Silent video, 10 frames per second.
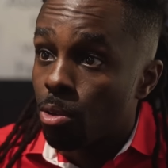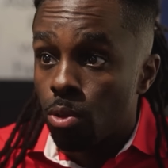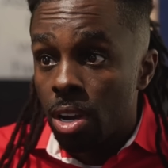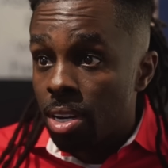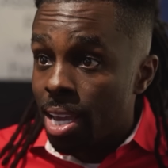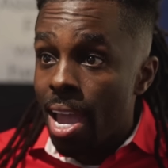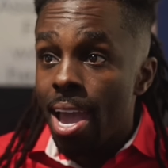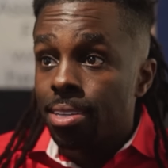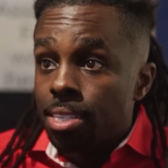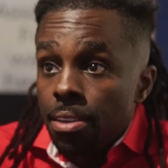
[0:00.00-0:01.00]
Real nigga
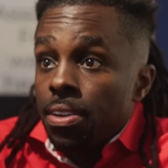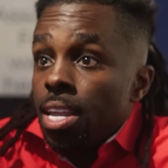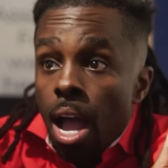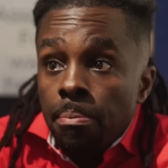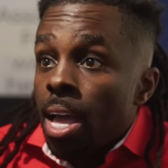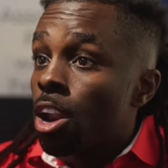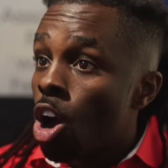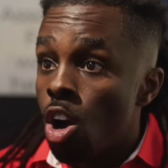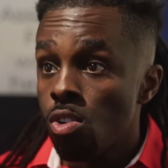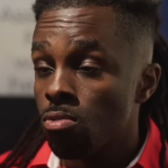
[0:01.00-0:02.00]
activity, I'm not a
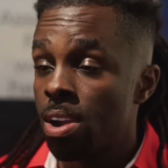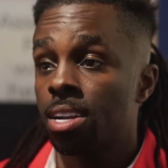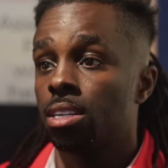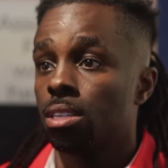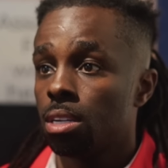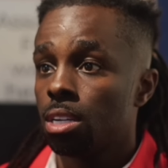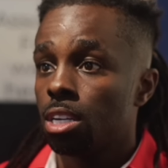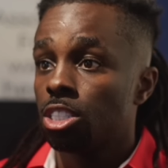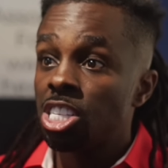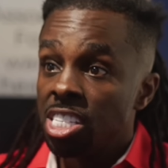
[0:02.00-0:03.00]
home wrecker.
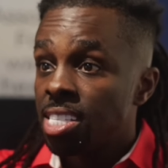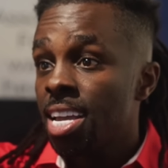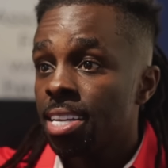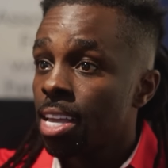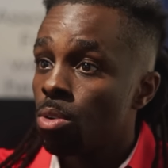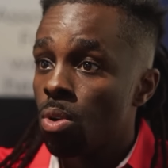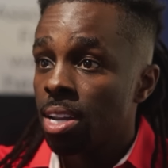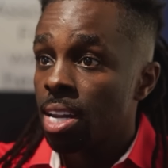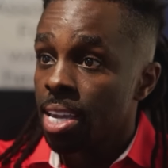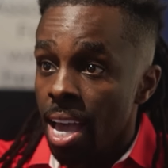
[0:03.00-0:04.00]
She said they
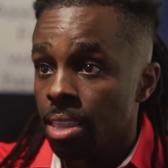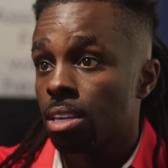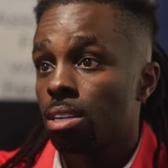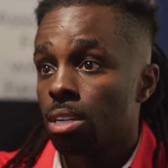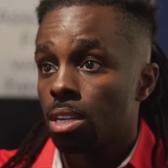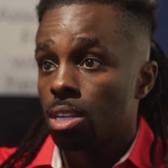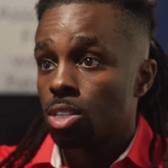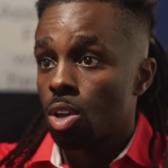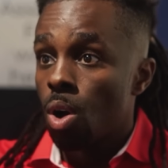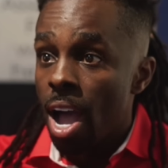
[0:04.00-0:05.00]
wasn't together.
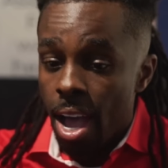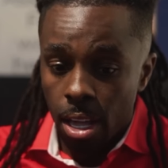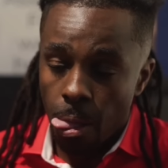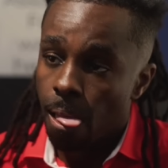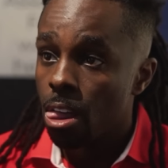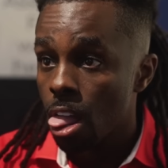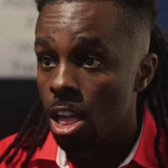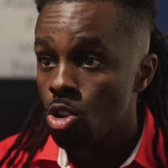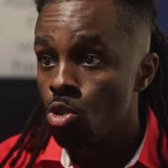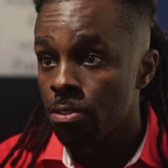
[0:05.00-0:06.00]
So you
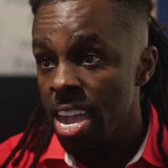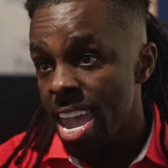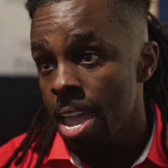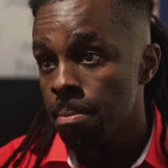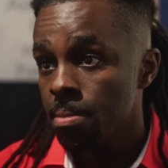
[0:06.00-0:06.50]
fed me?